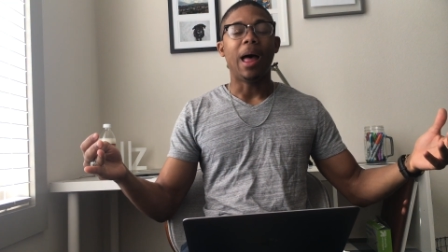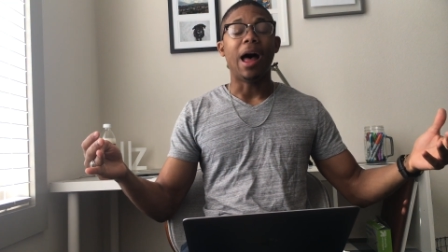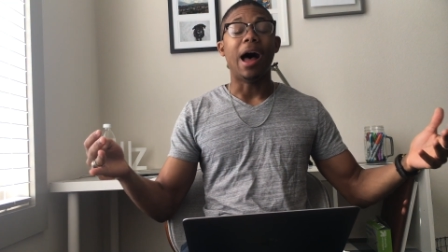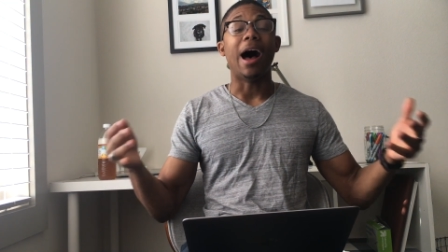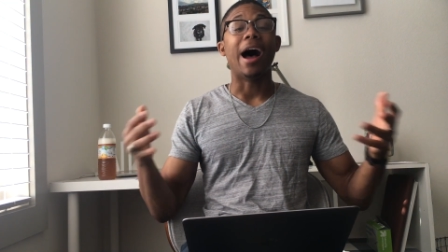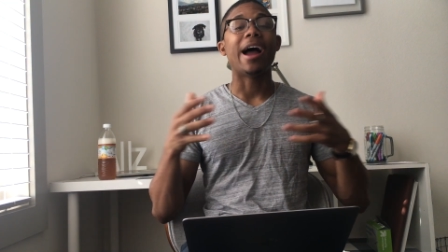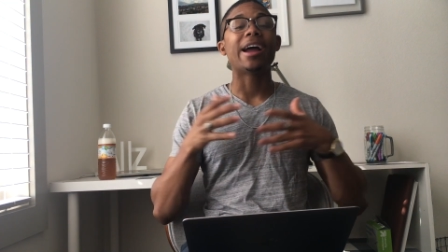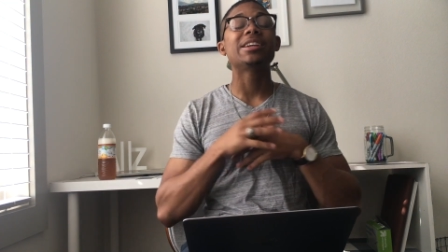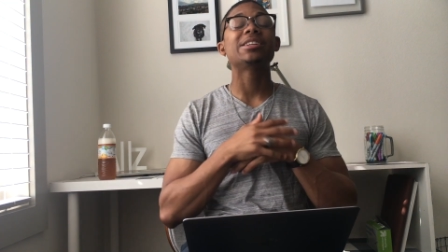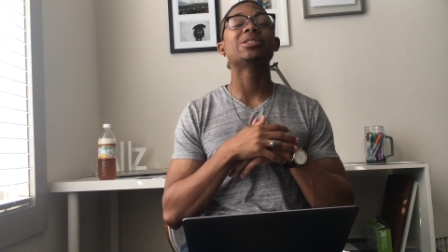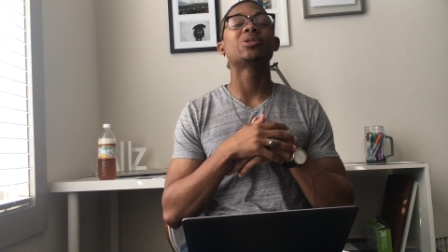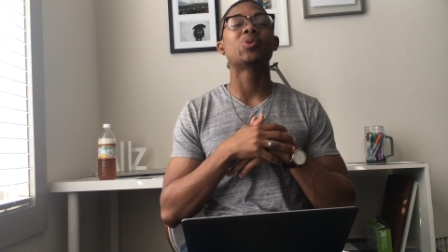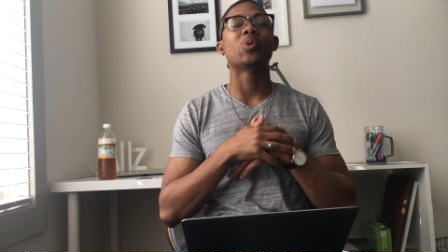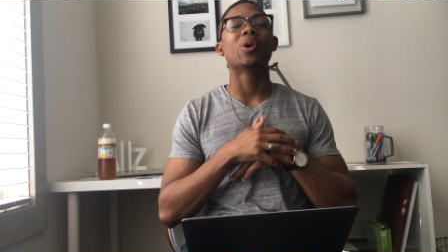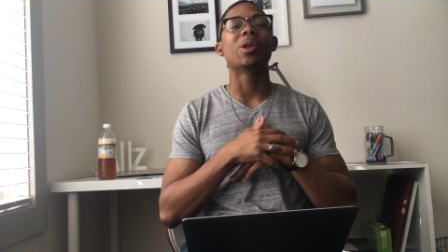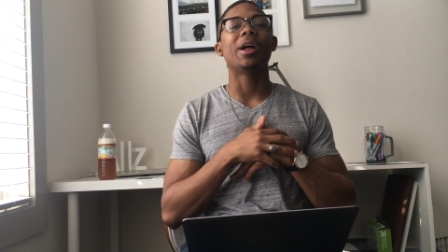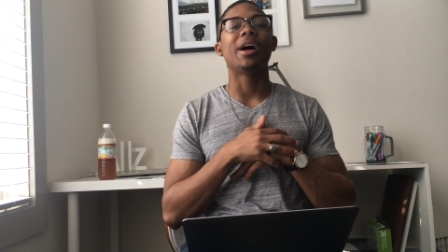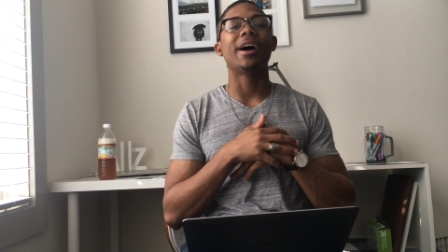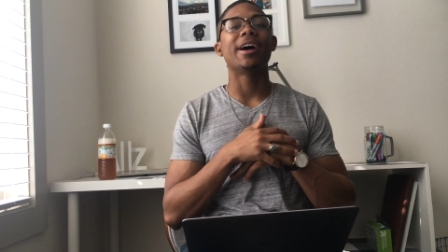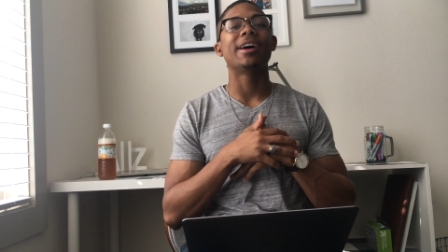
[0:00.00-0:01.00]
I just
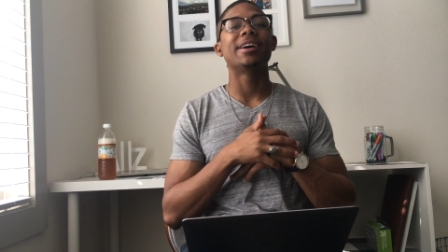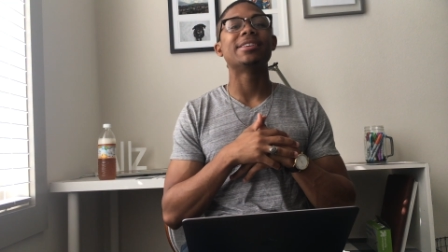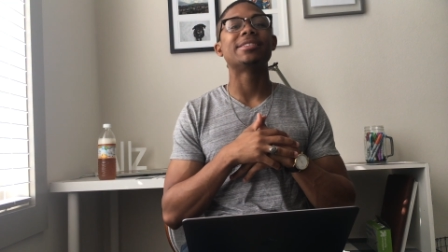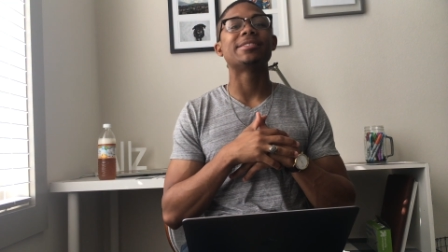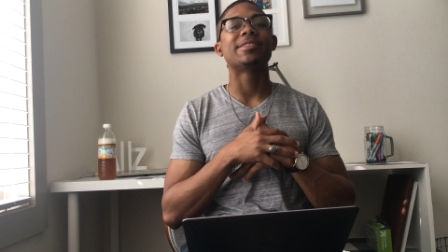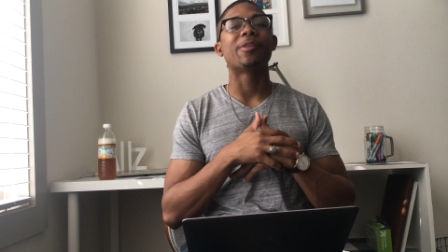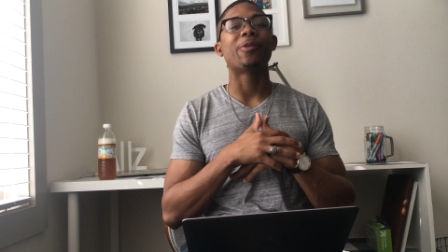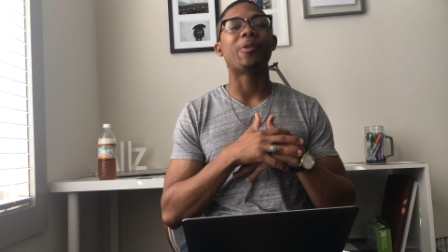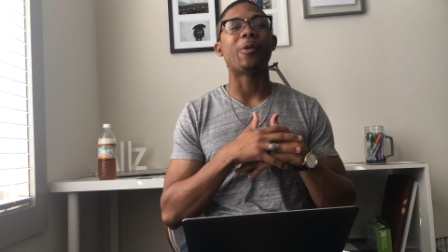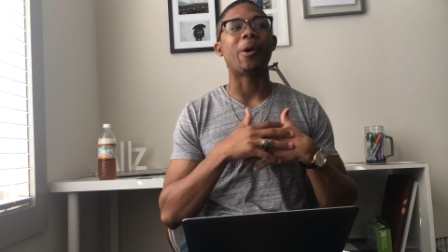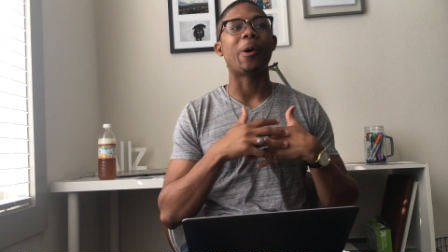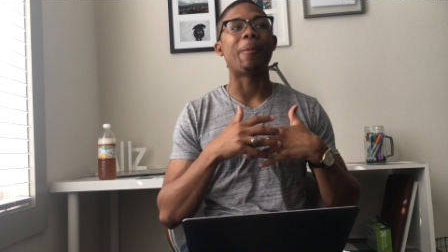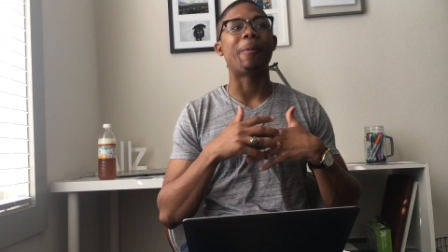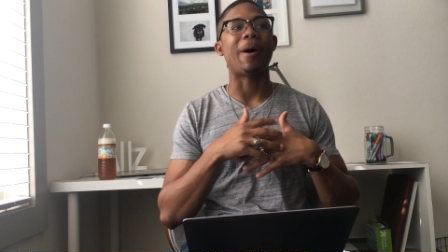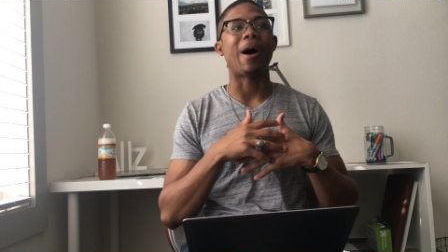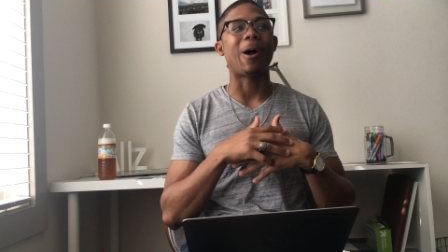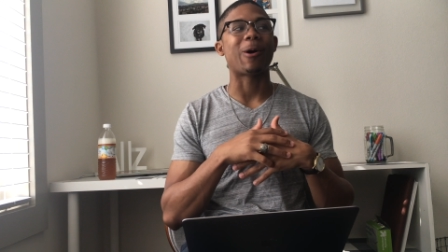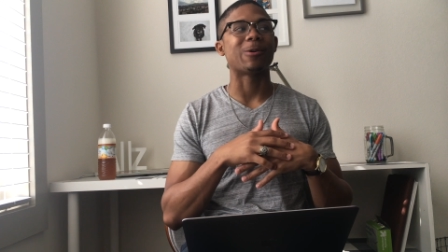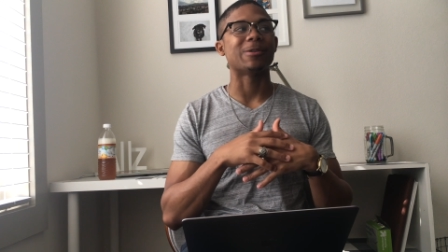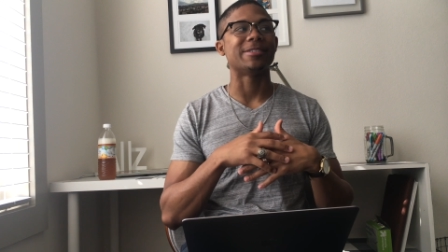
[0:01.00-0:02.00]
realized the
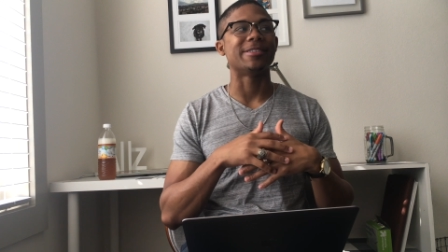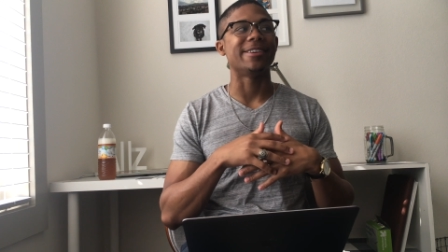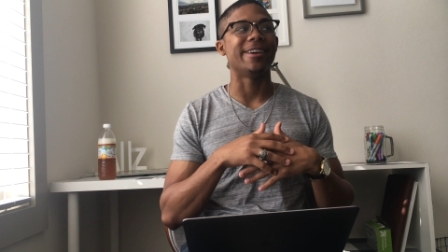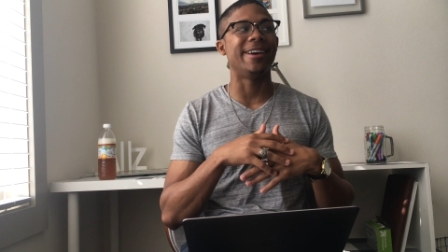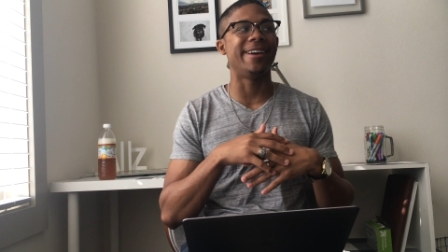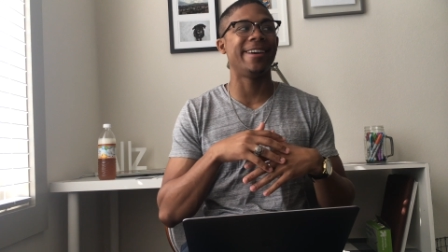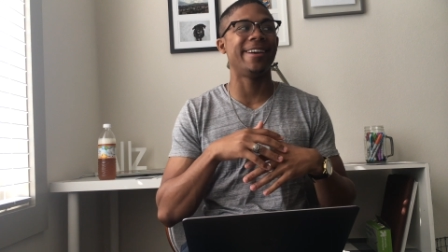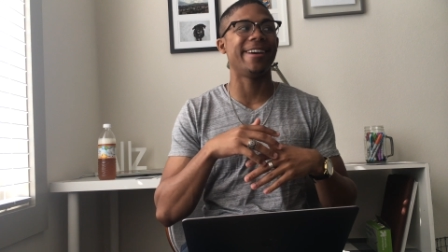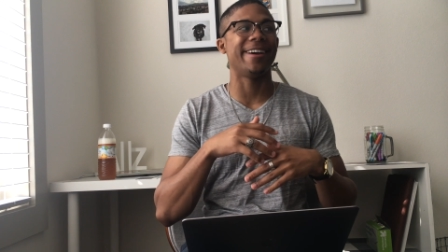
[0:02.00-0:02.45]
hypocrisy